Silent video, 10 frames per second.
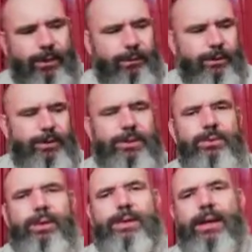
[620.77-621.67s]
which is
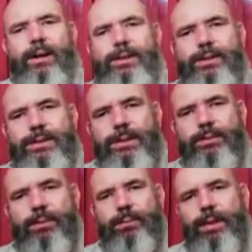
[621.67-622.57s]
what they are using
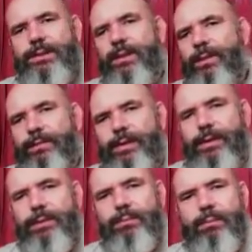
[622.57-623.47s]
for most of the
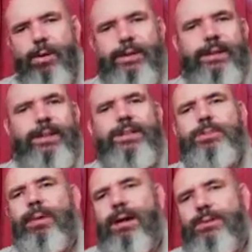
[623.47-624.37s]
modern English
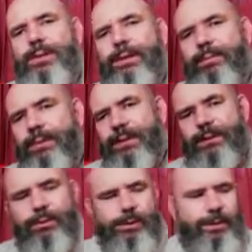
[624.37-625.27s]
Bibles that are missing
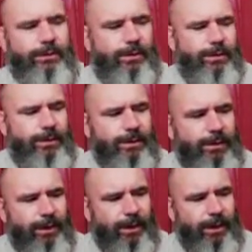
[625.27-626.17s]
all these verses.
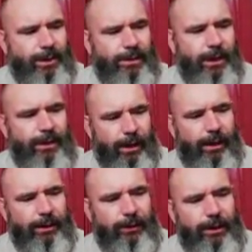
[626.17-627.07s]
So I
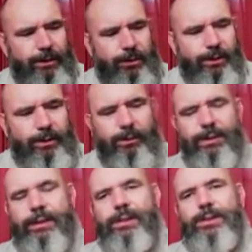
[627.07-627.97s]
really enjoy the World
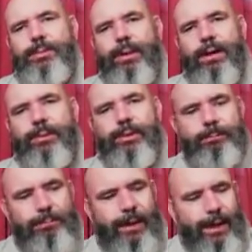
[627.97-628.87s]
English Bible,
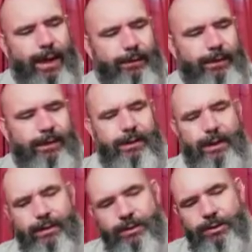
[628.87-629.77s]
and then
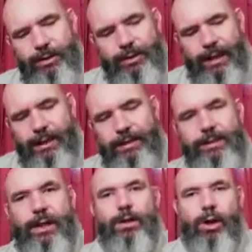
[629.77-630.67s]
another and there's
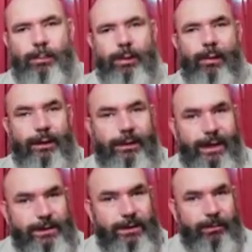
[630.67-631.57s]
no copyright.
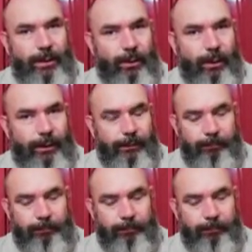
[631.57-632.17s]
That's the big one,